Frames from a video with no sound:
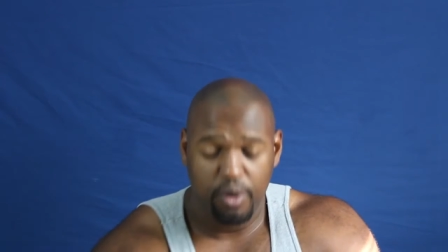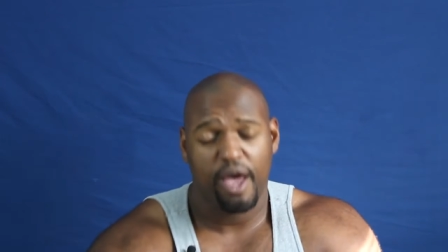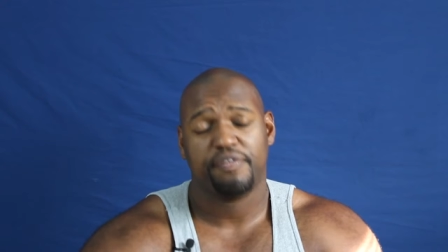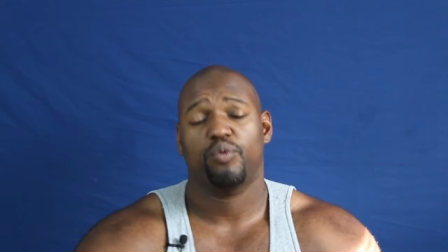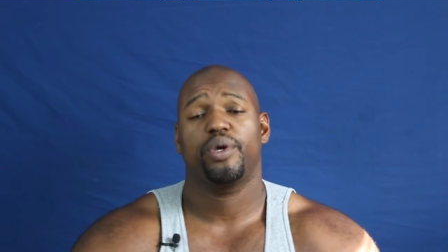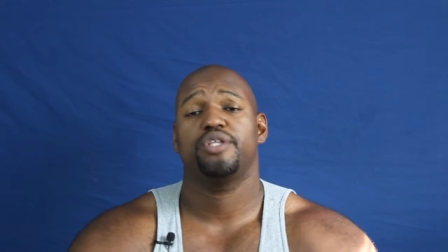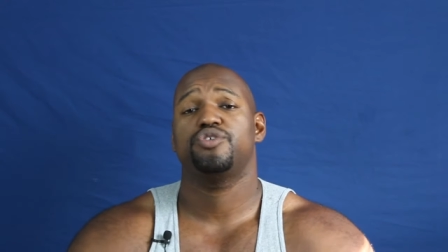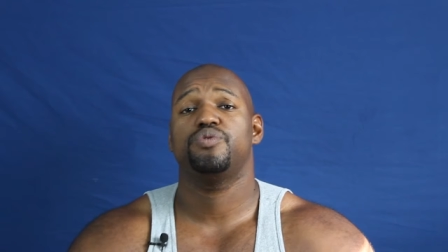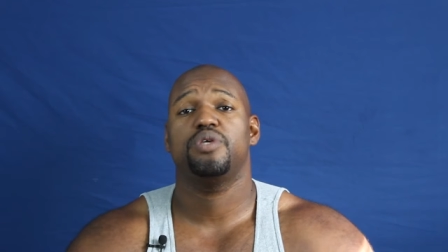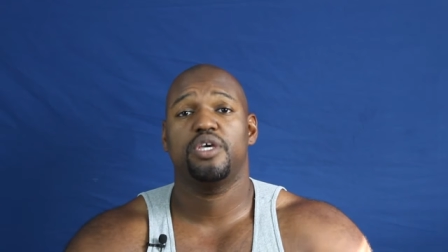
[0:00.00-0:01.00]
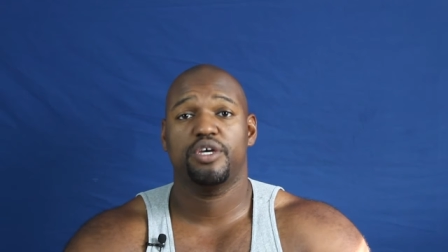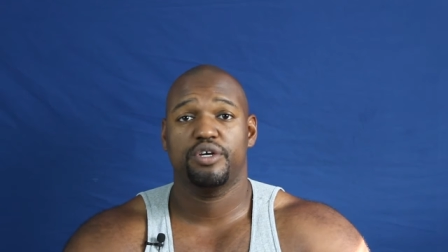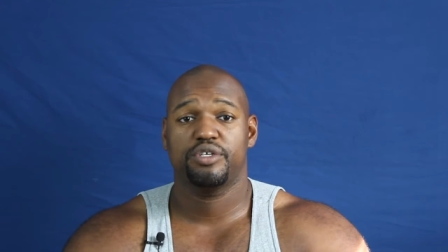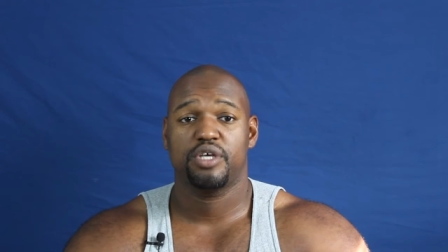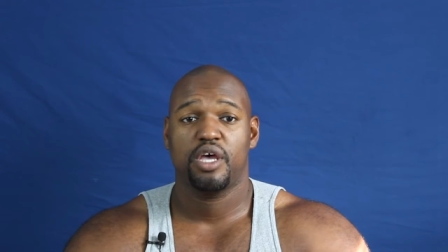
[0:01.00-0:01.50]
won't have to wait 2
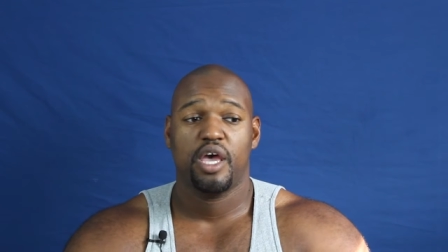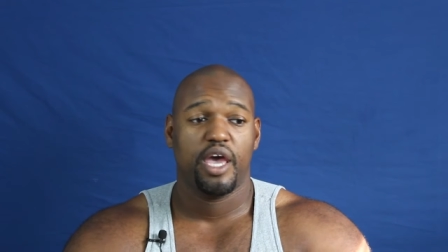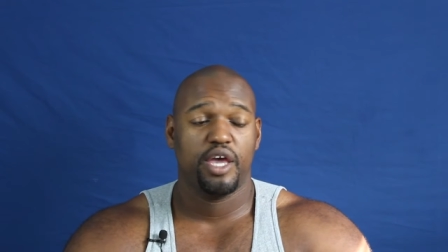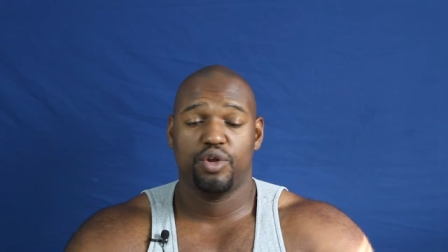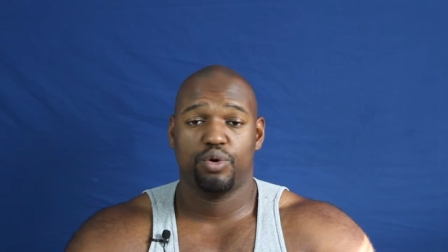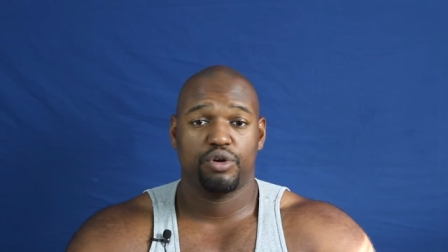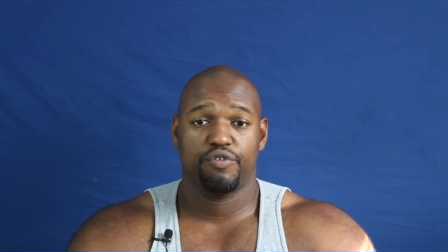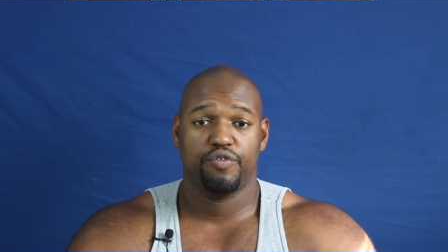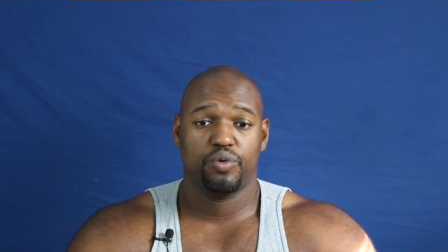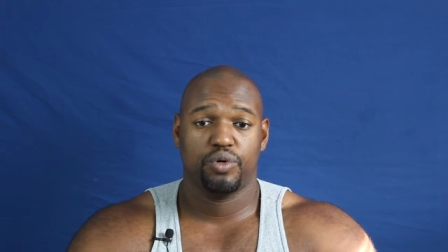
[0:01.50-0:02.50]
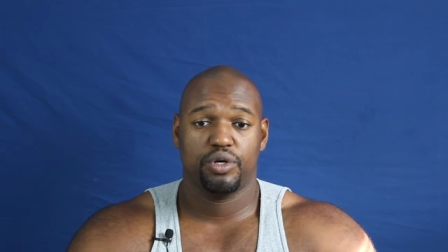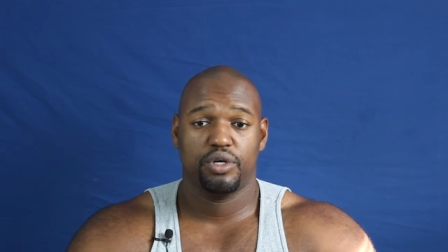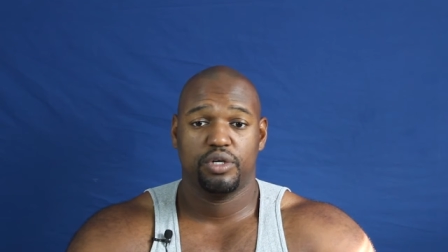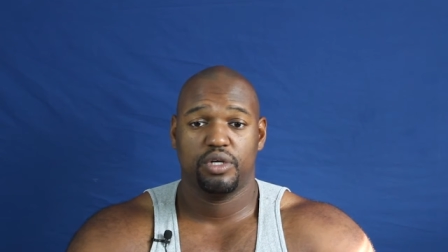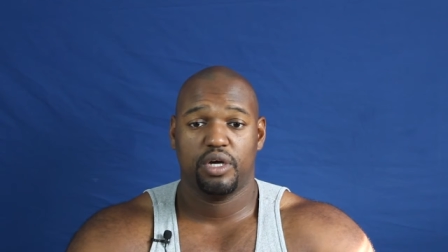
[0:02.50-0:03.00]
years in order
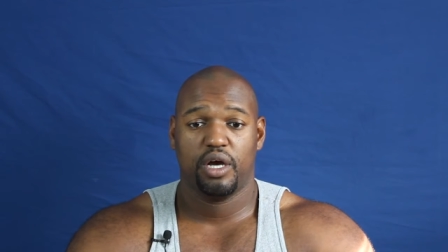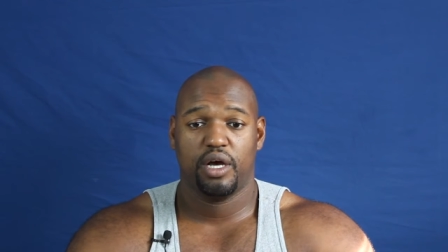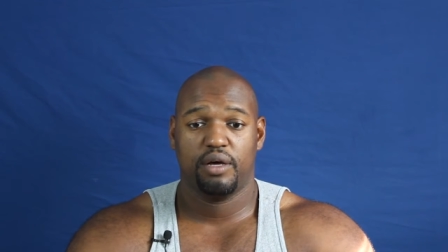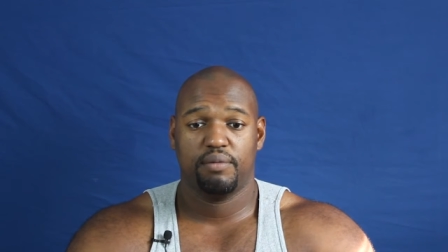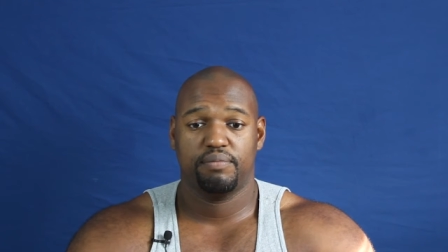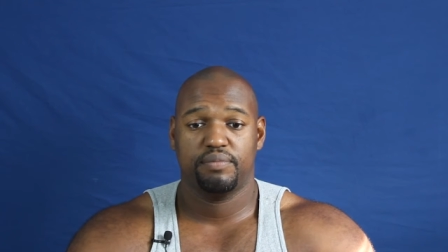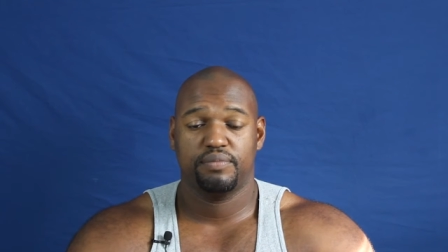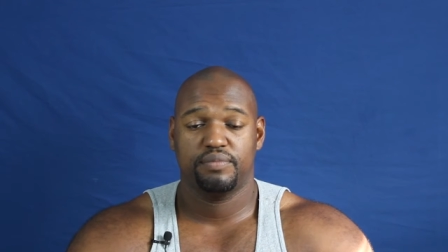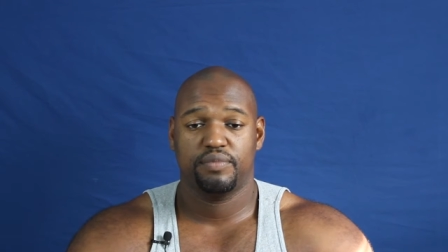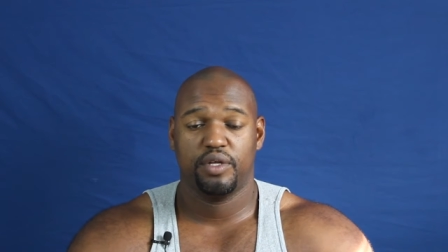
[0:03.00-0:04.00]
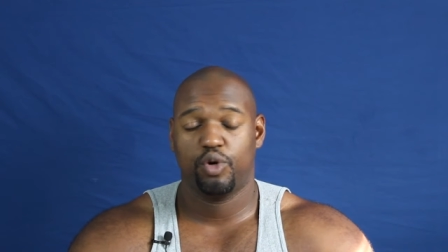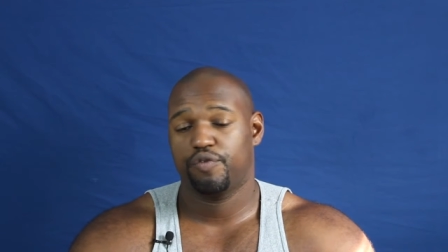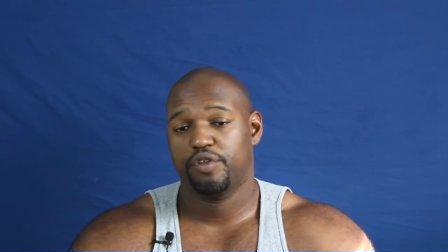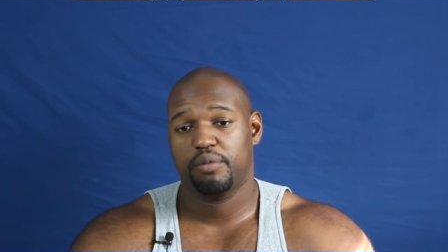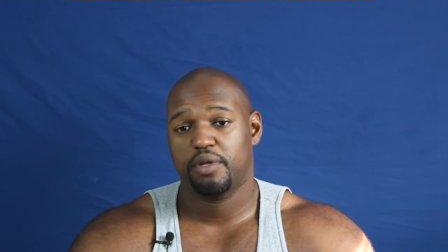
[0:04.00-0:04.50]
for
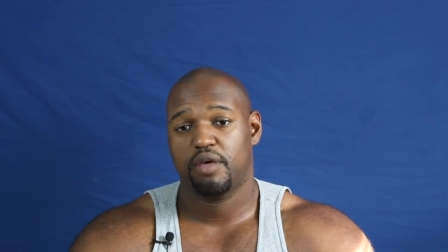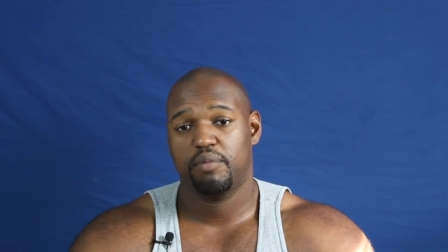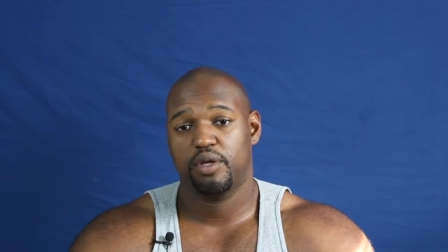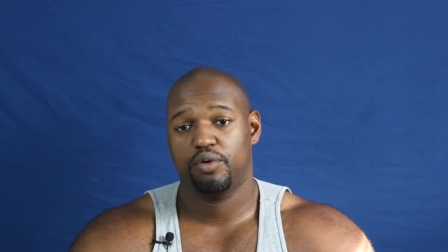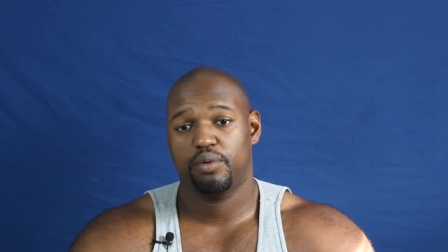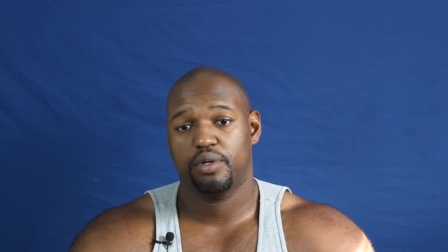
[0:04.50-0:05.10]
them to give me a new